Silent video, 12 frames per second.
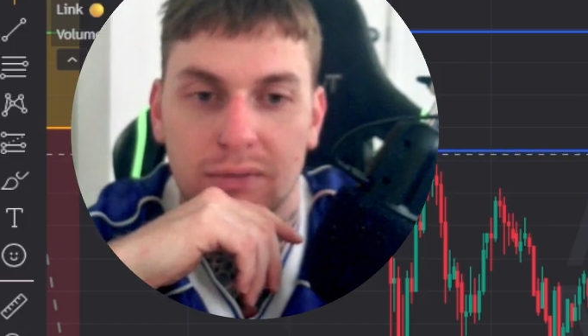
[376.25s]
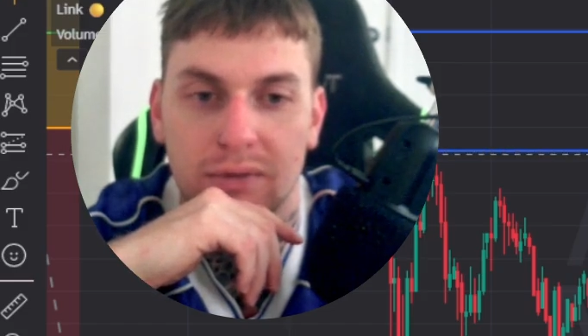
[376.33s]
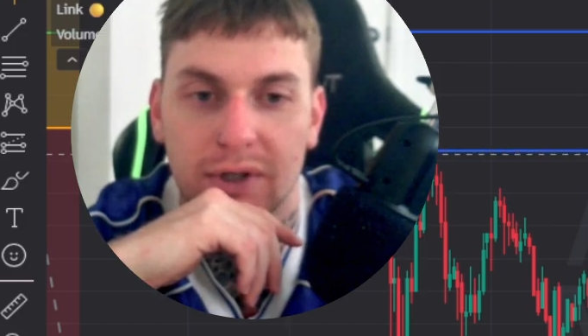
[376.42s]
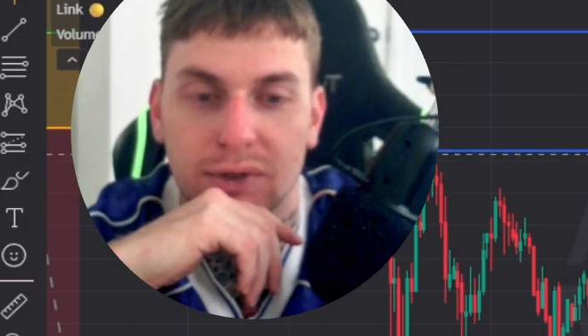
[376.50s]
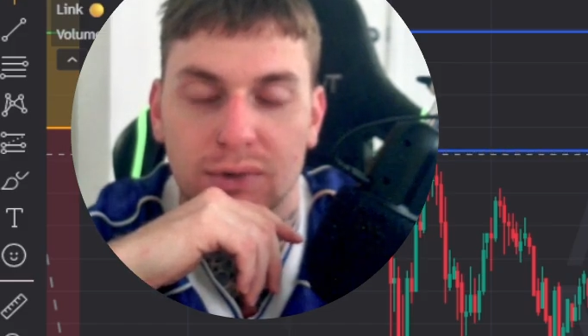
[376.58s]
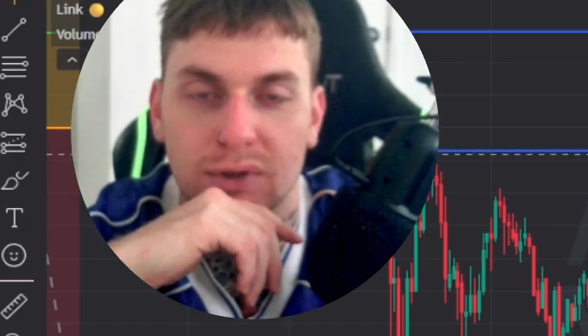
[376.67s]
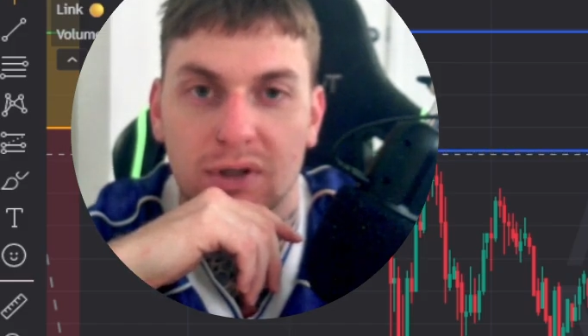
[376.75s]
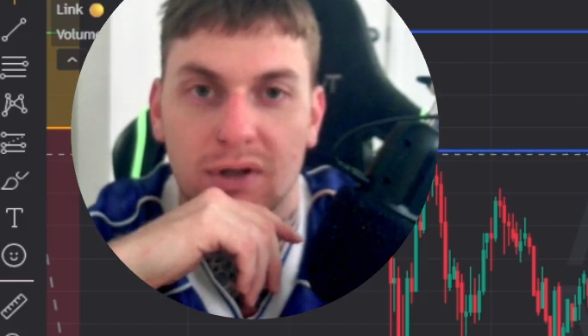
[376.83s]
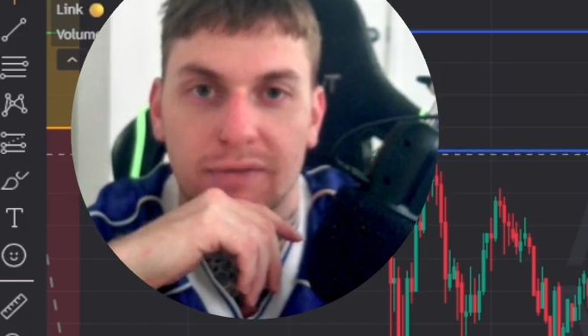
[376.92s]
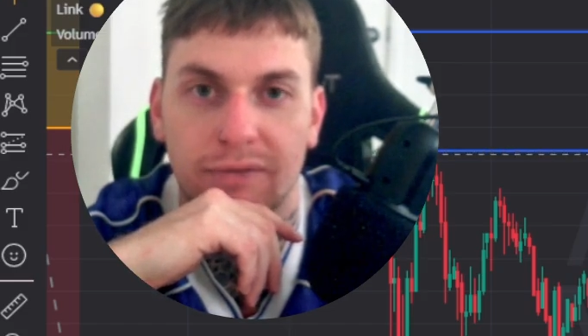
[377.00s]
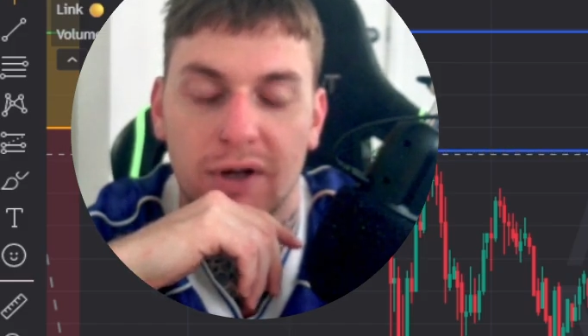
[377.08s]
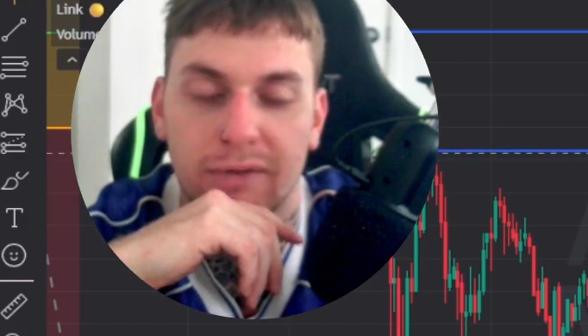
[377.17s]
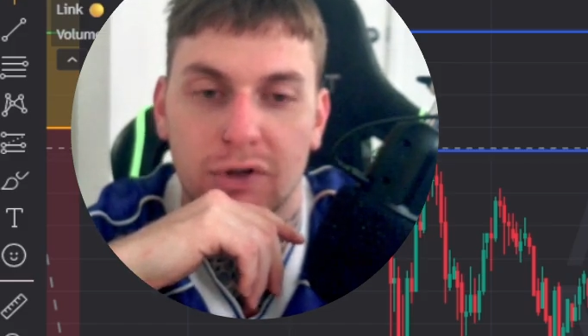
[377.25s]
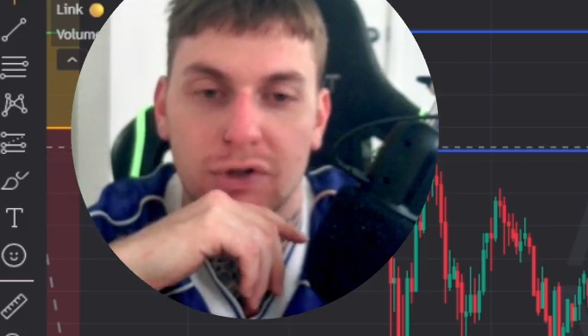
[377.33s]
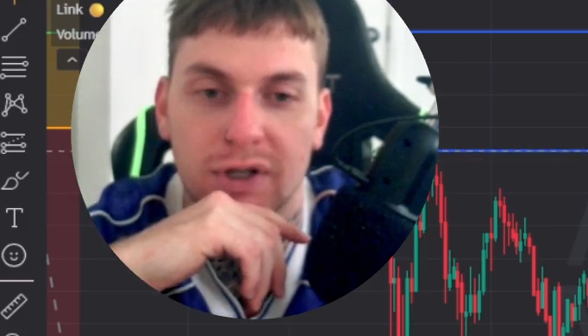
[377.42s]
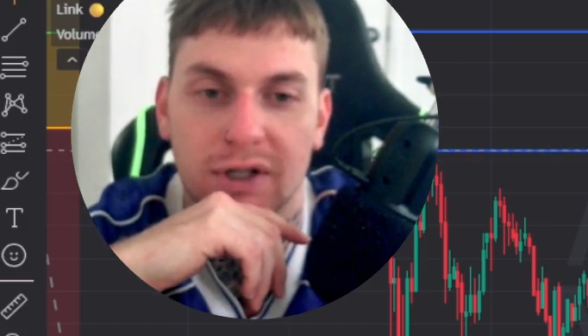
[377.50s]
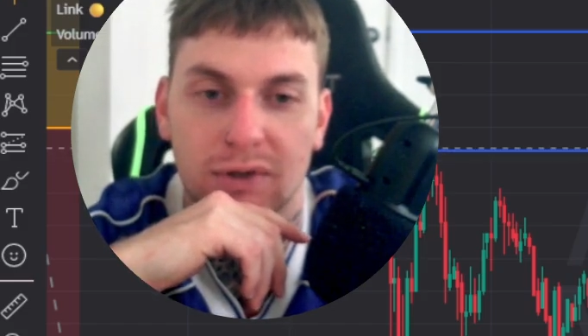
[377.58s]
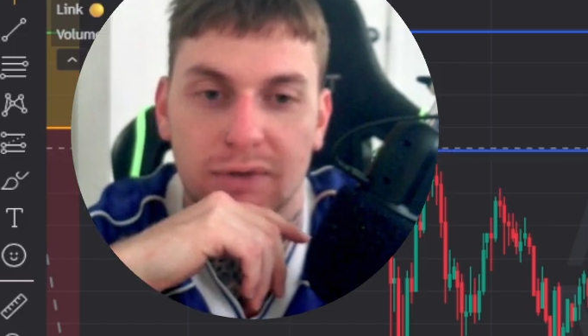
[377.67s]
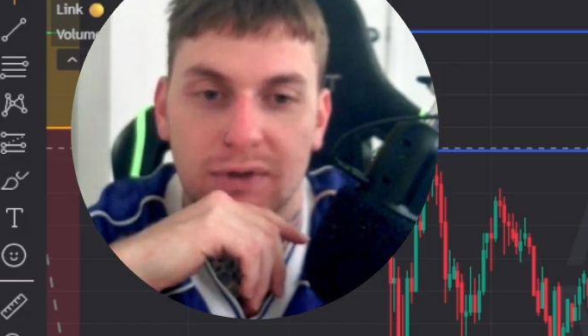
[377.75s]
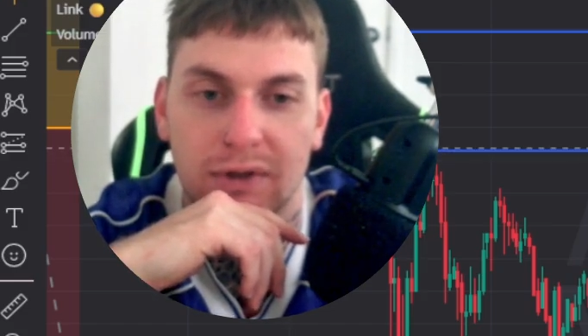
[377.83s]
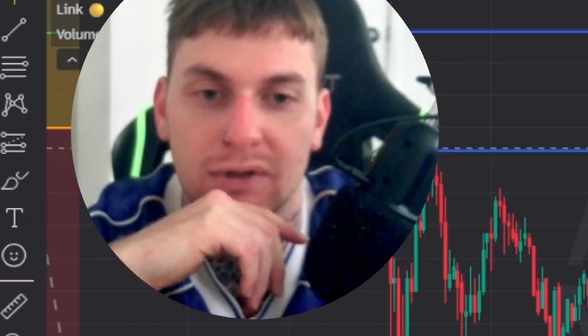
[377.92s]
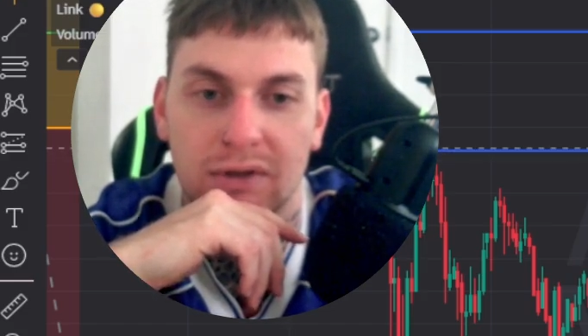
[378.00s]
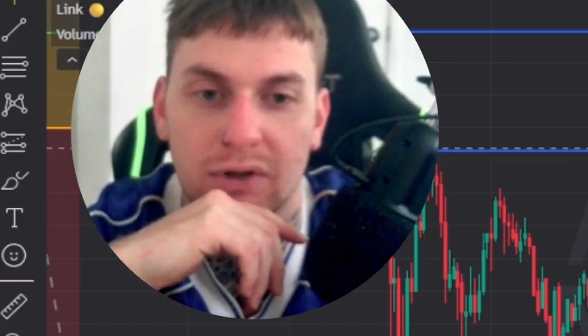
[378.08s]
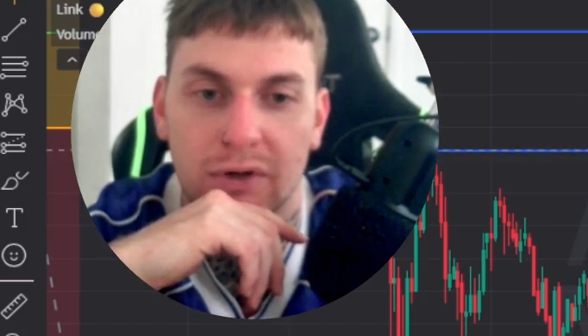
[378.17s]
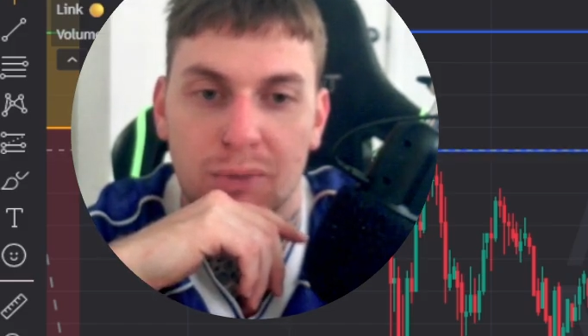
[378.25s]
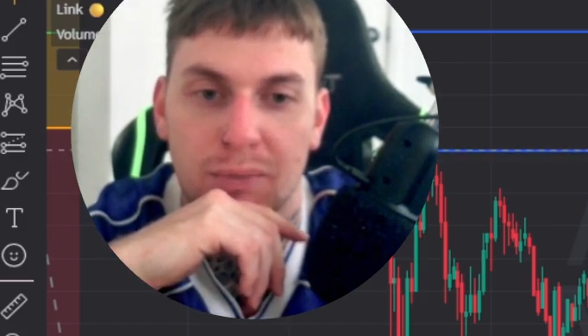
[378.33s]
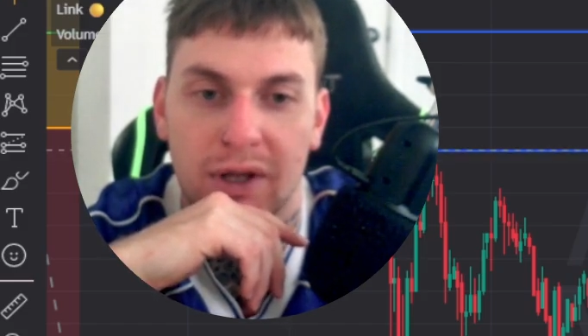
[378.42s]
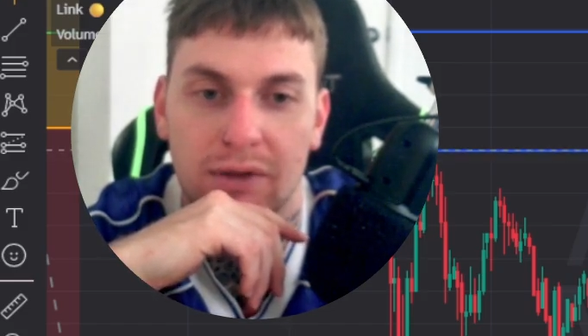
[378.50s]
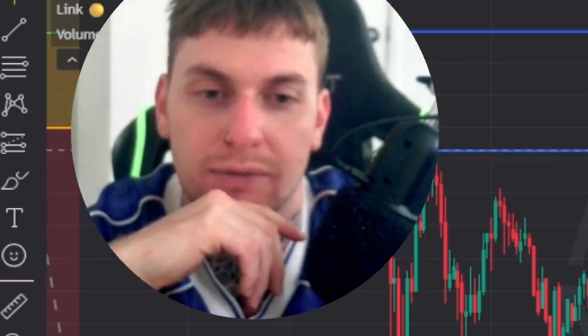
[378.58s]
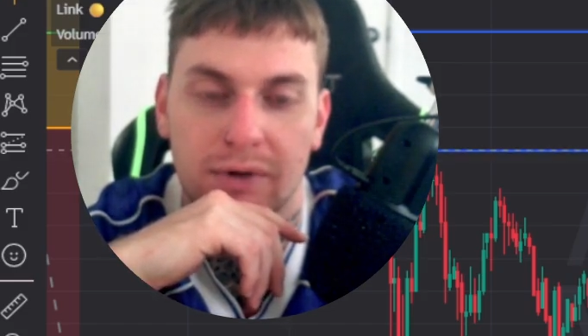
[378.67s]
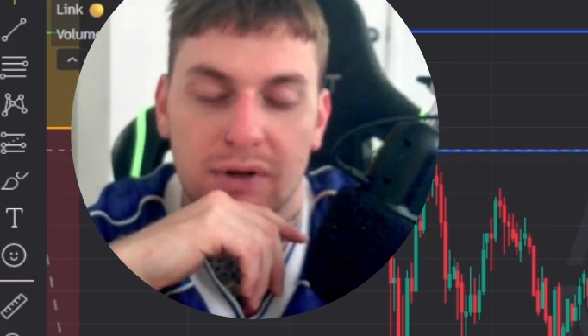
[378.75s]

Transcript: So I took 5 contracts off here. So I already made